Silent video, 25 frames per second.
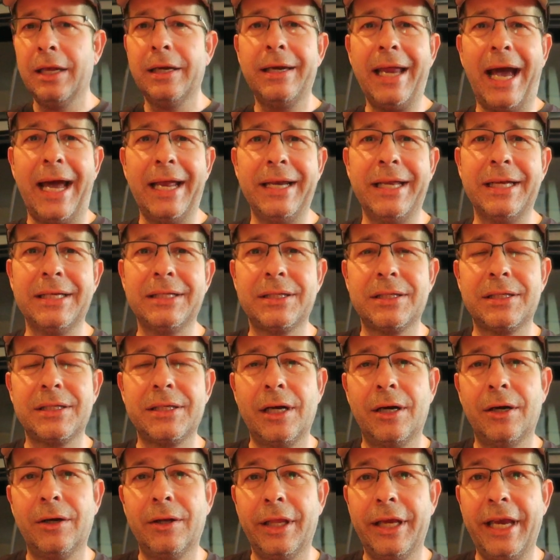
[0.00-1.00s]
Not
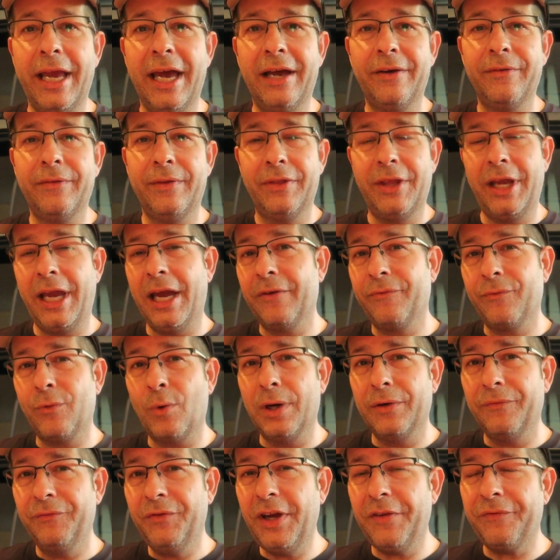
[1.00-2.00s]
necessarily F the
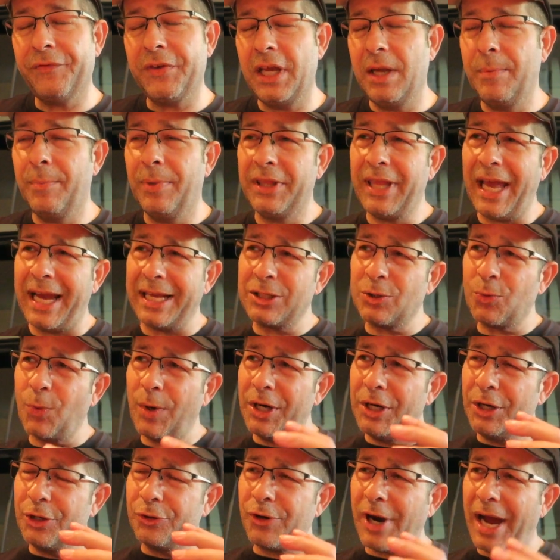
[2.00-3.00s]
F-150, but that's
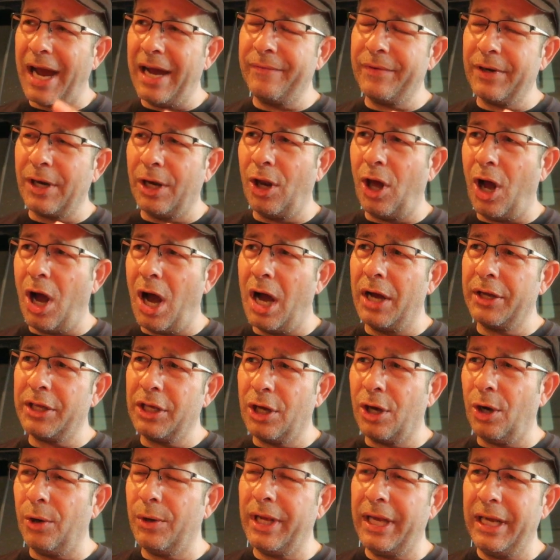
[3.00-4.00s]
where you're driving along,
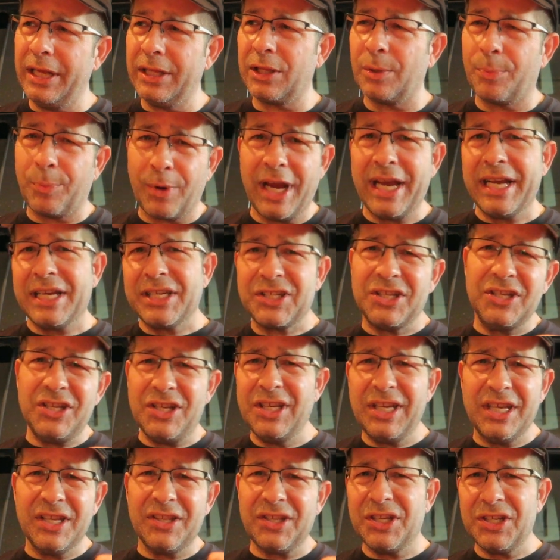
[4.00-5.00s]
you go to hit the brakes and
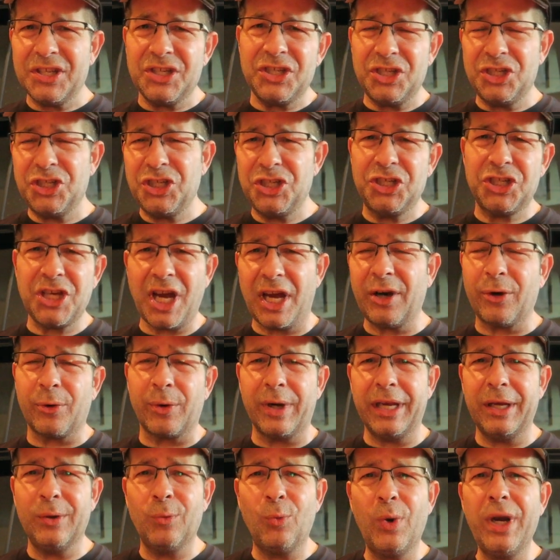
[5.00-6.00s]
you get this
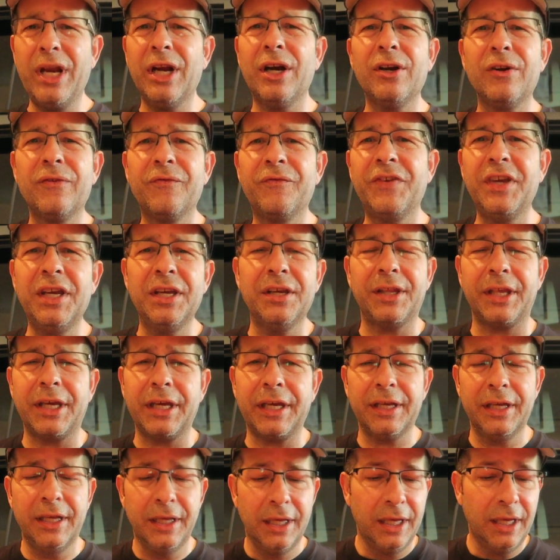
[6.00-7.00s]
shuddery, weird
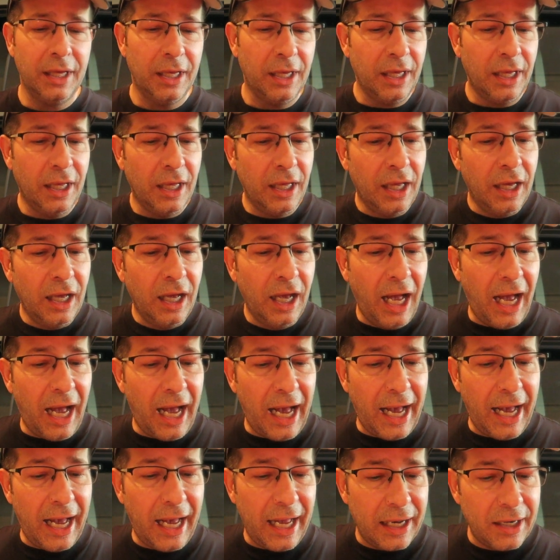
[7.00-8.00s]
feeling.
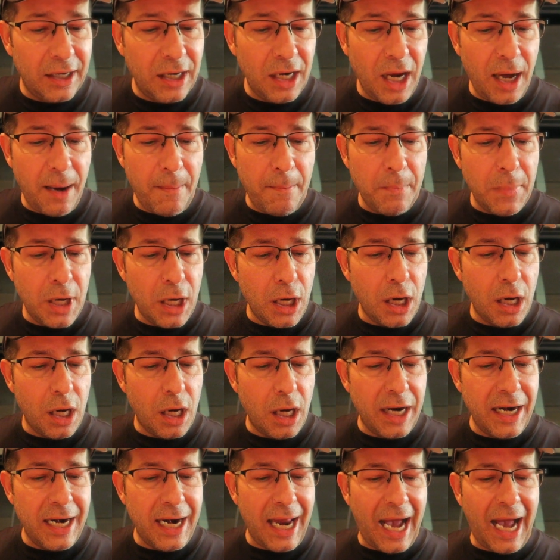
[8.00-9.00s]
Uh,
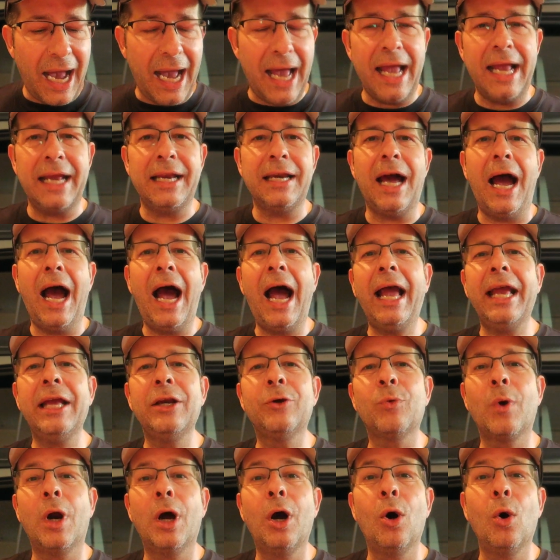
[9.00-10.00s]
number nine,
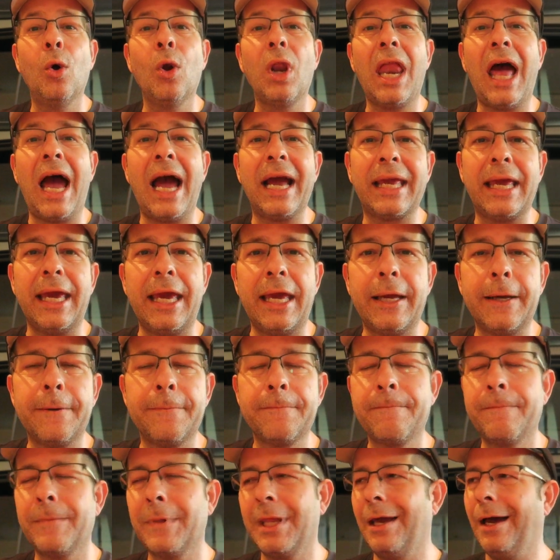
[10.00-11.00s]
hydro locking.
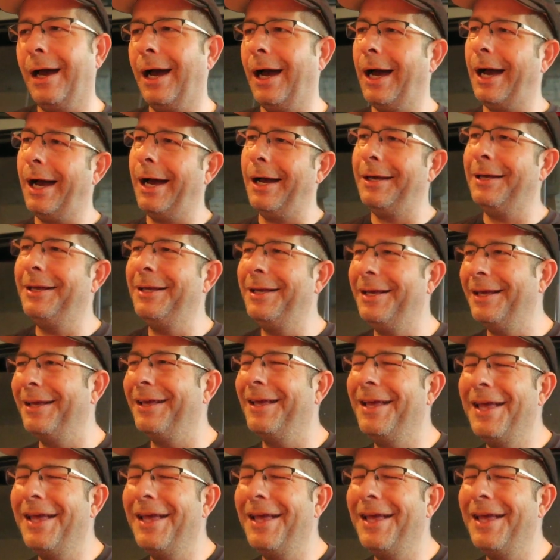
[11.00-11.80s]
Uh,